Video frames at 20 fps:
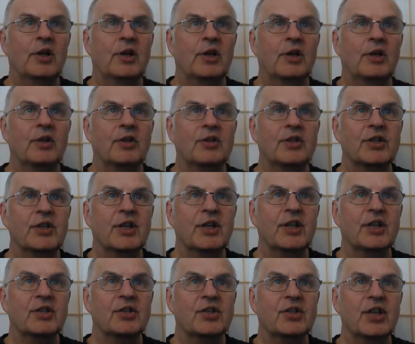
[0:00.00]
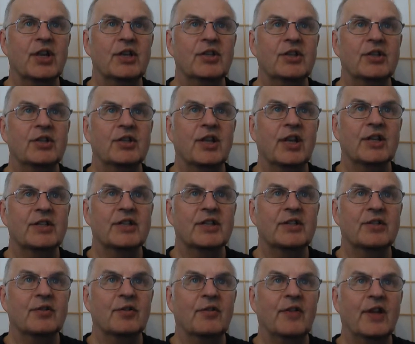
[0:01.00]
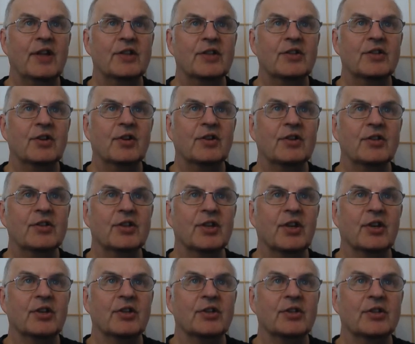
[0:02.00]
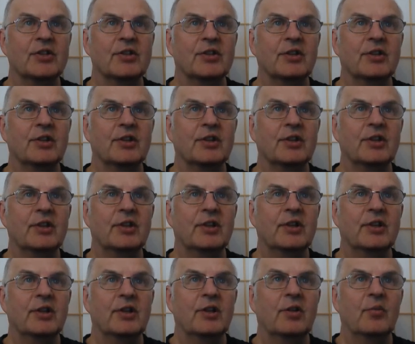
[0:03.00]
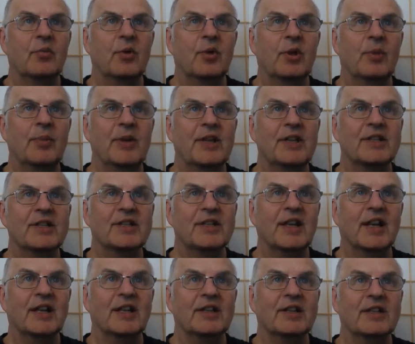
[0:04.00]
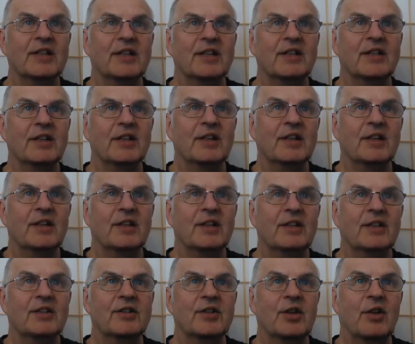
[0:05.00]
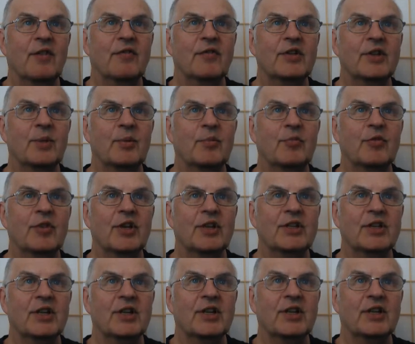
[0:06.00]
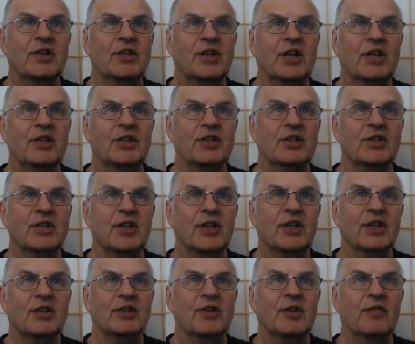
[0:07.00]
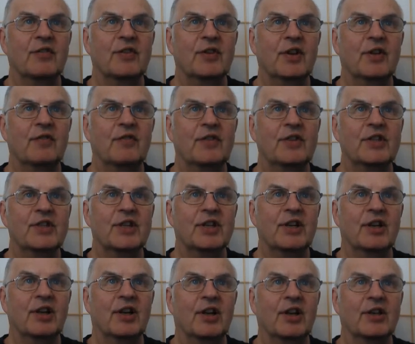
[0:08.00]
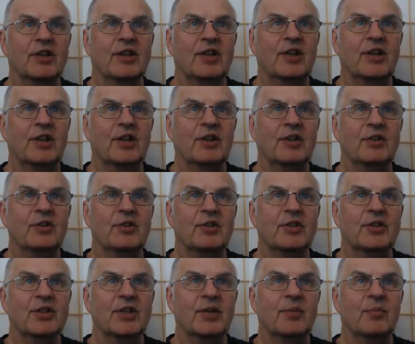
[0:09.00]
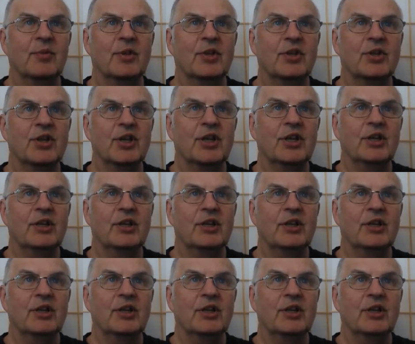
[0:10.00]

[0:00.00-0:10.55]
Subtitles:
you see that's changed, it sort of adds dollar signs where the B is selected, so every time you press it, it changes it. So if you don't physically like them, then you can do the same with the G.